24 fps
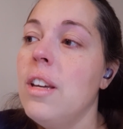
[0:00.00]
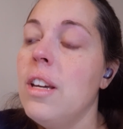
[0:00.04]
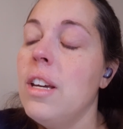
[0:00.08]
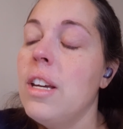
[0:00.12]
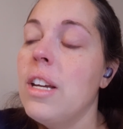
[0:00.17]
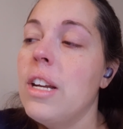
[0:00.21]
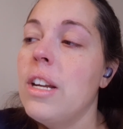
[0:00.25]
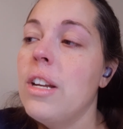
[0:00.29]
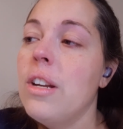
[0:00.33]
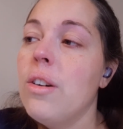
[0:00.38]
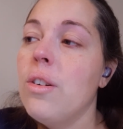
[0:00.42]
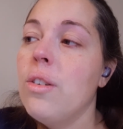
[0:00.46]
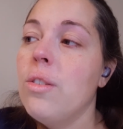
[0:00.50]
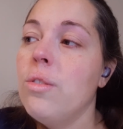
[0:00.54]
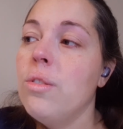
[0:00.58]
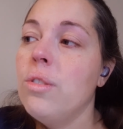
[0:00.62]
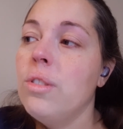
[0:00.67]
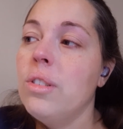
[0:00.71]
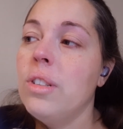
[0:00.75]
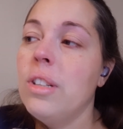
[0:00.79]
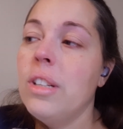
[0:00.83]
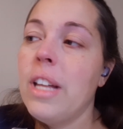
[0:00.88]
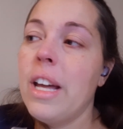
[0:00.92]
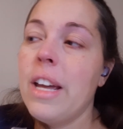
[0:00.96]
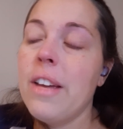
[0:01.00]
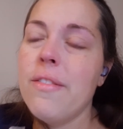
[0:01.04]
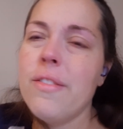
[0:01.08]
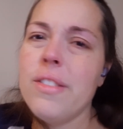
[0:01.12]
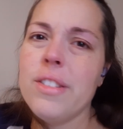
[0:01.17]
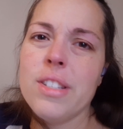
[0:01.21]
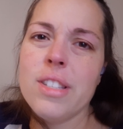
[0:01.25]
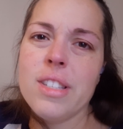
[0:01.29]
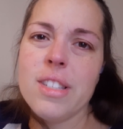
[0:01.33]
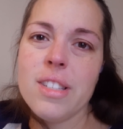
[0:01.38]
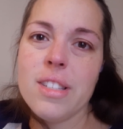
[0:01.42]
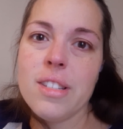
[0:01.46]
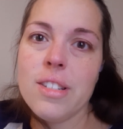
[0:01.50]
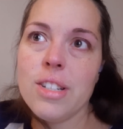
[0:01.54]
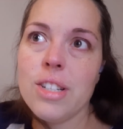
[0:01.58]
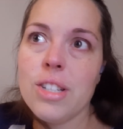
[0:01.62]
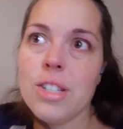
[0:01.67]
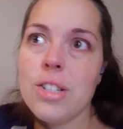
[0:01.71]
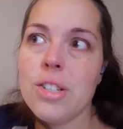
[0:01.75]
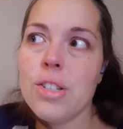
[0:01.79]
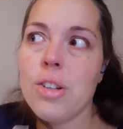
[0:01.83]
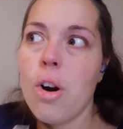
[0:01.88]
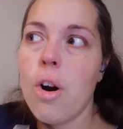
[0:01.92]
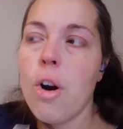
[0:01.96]
you know, life is
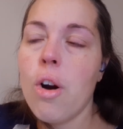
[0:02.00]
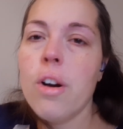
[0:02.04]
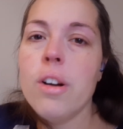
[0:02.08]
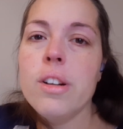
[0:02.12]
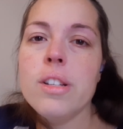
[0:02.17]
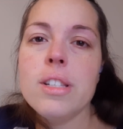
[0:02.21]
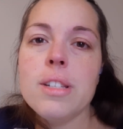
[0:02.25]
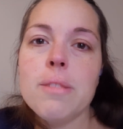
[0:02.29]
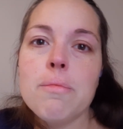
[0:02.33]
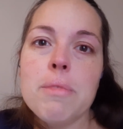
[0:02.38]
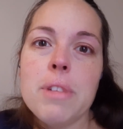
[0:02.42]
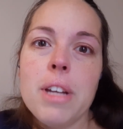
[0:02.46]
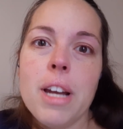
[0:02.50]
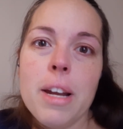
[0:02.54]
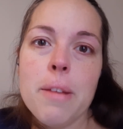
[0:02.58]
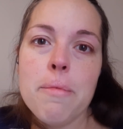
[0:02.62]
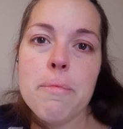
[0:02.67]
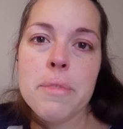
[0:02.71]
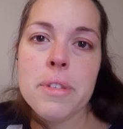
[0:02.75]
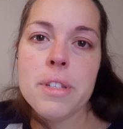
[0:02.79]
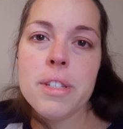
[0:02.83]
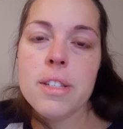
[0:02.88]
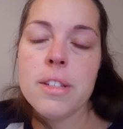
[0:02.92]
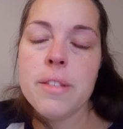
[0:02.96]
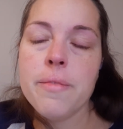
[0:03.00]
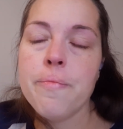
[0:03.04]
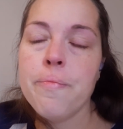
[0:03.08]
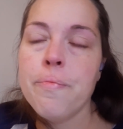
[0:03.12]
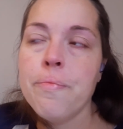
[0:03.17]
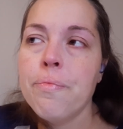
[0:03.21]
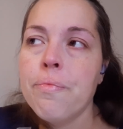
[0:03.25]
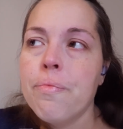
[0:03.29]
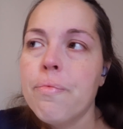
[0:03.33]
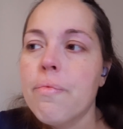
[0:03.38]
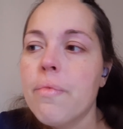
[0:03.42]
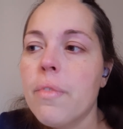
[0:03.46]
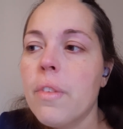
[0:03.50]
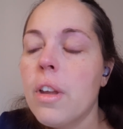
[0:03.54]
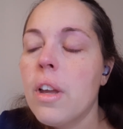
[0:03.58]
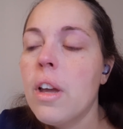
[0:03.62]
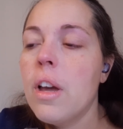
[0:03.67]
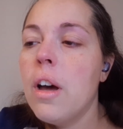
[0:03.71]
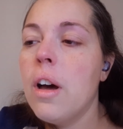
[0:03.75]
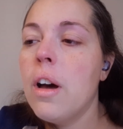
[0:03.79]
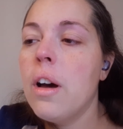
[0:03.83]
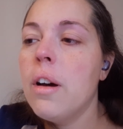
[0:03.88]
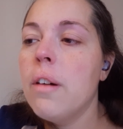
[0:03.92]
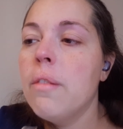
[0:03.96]
just hard sometimes.
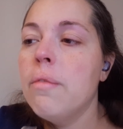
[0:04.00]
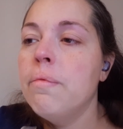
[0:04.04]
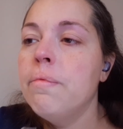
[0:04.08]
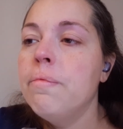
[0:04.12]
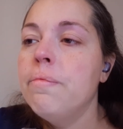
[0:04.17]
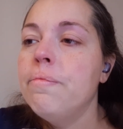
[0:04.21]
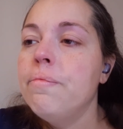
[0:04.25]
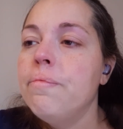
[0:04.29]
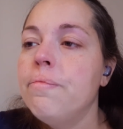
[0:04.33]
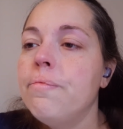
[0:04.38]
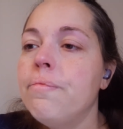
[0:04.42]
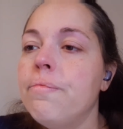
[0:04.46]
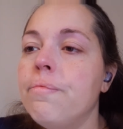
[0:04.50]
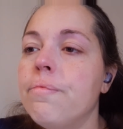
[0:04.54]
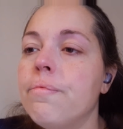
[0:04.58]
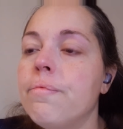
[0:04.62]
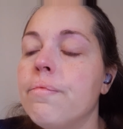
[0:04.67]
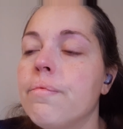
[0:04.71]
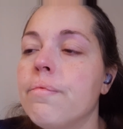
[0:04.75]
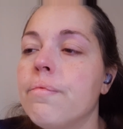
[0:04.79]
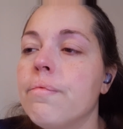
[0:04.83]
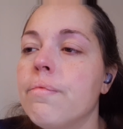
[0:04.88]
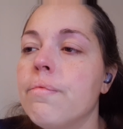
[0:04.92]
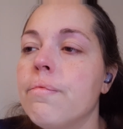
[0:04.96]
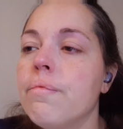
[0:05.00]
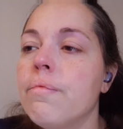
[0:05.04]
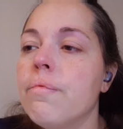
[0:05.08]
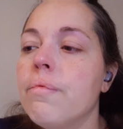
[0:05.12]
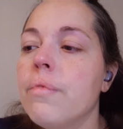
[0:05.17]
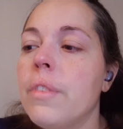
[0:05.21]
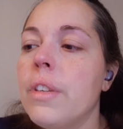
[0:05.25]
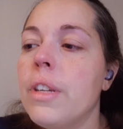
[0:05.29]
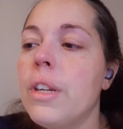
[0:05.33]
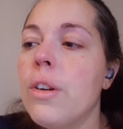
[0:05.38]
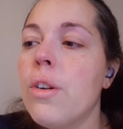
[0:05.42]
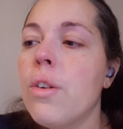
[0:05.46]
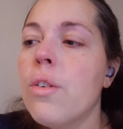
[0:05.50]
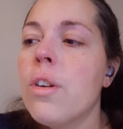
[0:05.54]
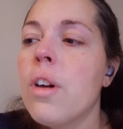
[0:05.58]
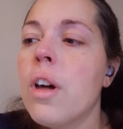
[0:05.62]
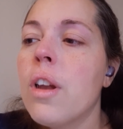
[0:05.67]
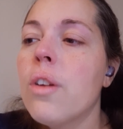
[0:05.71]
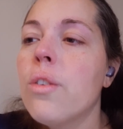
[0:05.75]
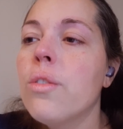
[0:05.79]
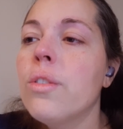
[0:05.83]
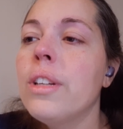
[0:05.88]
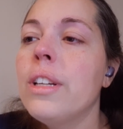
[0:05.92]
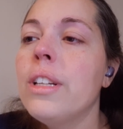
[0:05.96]
You know, not
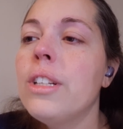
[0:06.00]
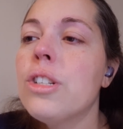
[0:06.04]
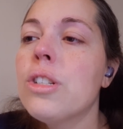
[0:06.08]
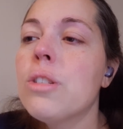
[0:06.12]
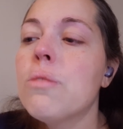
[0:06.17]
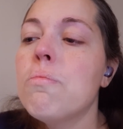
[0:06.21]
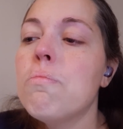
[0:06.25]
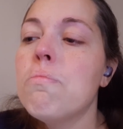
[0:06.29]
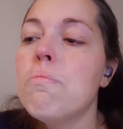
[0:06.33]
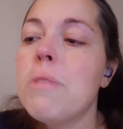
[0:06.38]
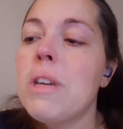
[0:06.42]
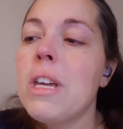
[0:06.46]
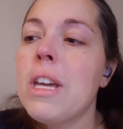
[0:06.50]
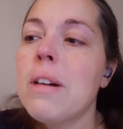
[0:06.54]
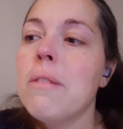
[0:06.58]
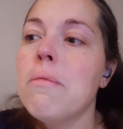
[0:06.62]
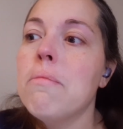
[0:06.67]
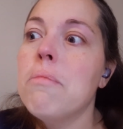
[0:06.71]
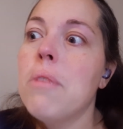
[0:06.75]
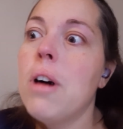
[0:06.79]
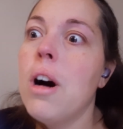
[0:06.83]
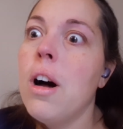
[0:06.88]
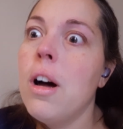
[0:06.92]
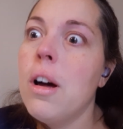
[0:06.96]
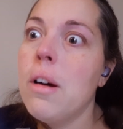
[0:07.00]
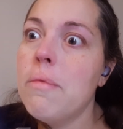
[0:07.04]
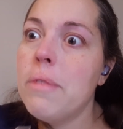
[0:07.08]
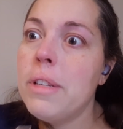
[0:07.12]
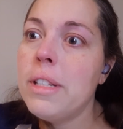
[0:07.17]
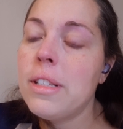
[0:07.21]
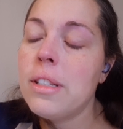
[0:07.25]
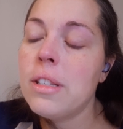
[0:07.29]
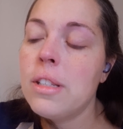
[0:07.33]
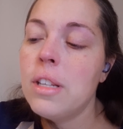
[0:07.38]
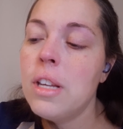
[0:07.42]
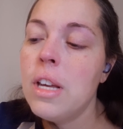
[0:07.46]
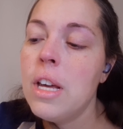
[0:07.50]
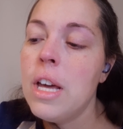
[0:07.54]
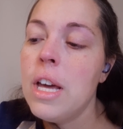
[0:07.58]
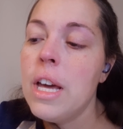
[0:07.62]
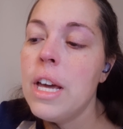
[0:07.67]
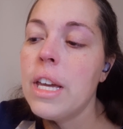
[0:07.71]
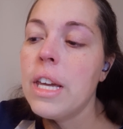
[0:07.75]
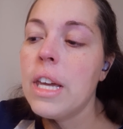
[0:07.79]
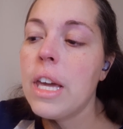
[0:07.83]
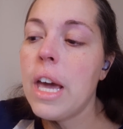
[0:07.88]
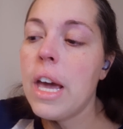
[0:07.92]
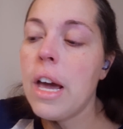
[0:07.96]
only just being a mom is
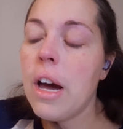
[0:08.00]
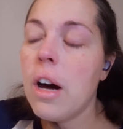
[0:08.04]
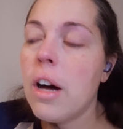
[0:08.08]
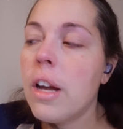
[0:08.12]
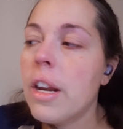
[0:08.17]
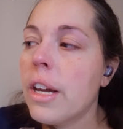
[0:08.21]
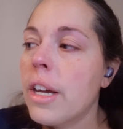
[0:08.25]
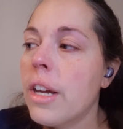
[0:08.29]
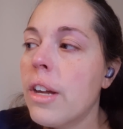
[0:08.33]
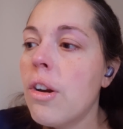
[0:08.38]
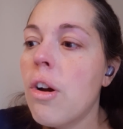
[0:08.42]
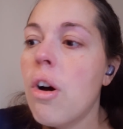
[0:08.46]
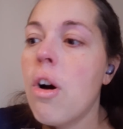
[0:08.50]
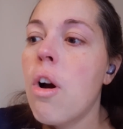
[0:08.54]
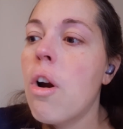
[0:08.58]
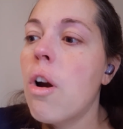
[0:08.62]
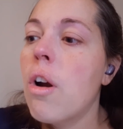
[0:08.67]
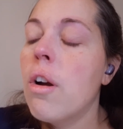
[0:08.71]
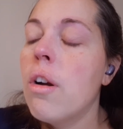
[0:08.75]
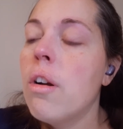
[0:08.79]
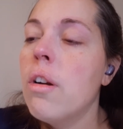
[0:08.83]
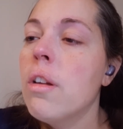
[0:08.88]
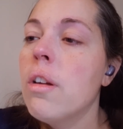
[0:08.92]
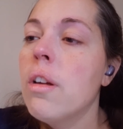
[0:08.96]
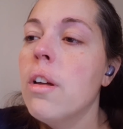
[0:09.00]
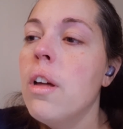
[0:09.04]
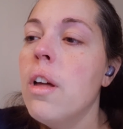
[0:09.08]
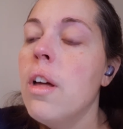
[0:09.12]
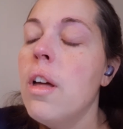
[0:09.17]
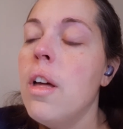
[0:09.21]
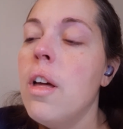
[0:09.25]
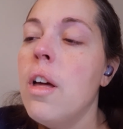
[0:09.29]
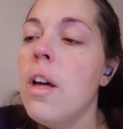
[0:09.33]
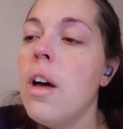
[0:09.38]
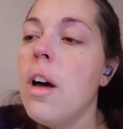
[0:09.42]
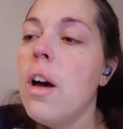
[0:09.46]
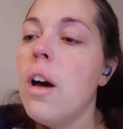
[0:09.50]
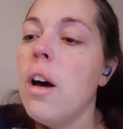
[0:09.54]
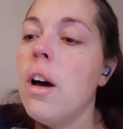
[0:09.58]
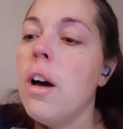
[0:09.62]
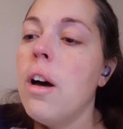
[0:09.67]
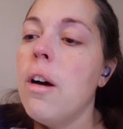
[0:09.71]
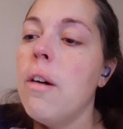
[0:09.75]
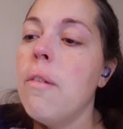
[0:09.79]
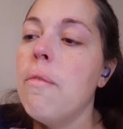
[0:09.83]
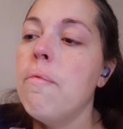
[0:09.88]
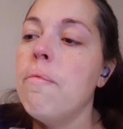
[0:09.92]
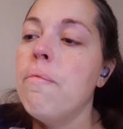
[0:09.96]
chaotic and hard,
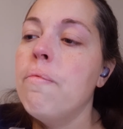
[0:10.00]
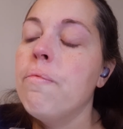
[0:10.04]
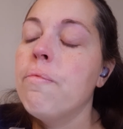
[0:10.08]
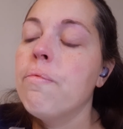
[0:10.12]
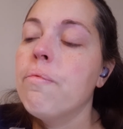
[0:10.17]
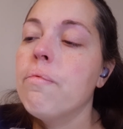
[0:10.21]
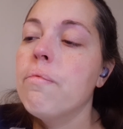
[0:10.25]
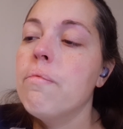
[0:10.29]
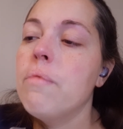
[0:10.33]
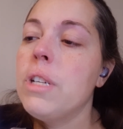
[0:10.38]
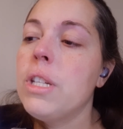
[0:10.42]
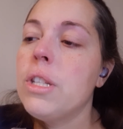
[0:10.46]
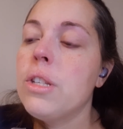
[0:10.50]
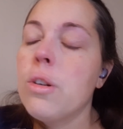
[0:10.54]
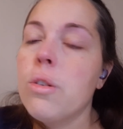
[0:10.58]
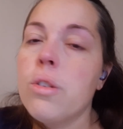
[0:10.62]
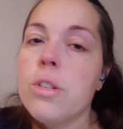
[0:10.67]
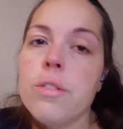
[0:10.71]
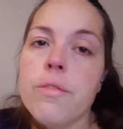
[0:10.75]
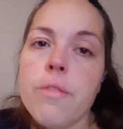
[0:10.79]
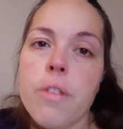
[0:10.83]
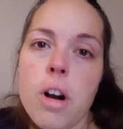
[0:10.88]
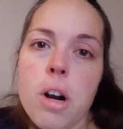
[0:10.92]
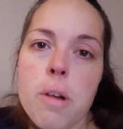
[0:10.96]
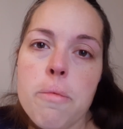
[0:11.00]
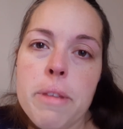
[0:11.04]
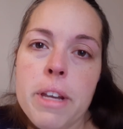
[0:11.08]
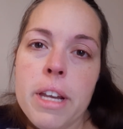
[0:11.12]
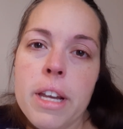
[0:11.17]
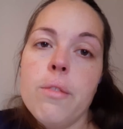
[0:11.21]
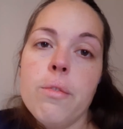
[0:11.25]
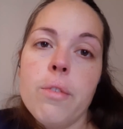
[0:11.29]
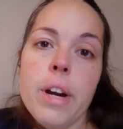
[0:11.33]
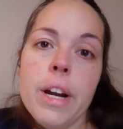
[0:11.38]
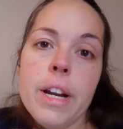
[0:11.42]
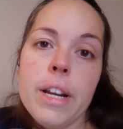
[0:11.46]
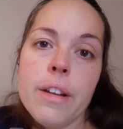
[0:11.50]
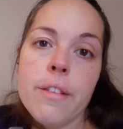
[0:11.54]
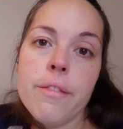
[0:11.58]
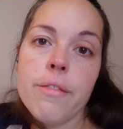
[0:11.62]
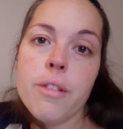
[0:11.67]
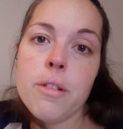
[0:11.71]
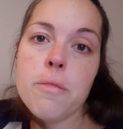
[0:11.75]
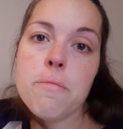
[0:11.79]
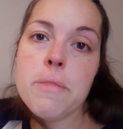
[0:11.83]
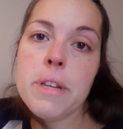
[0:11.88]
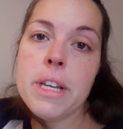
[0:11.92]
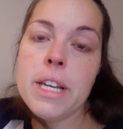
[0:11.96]
but so is farming. Writing
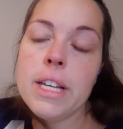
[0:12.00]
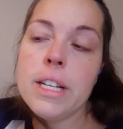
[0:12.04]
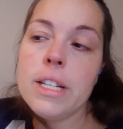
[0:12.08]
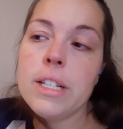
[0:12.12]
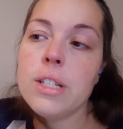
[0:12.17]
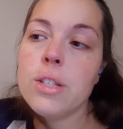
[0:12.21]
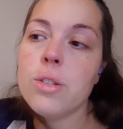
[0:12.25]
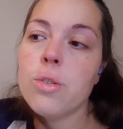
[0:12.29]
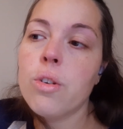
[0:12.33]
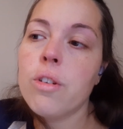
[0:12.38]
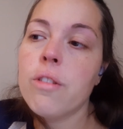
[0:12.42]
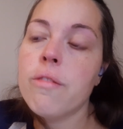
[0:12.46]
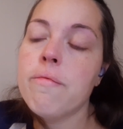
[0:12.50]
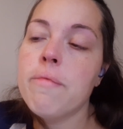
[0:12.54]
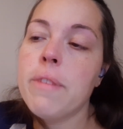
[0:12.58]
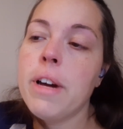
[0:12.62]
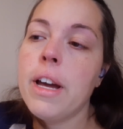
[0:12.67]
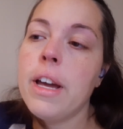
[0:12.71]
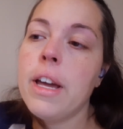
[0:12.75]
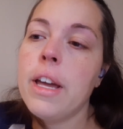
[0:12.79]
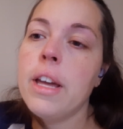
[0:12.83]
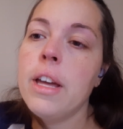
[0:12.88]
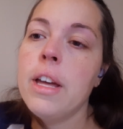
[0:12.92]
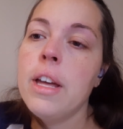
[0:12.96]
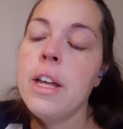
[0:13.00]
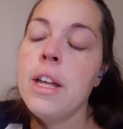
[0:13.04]
for me is sort of my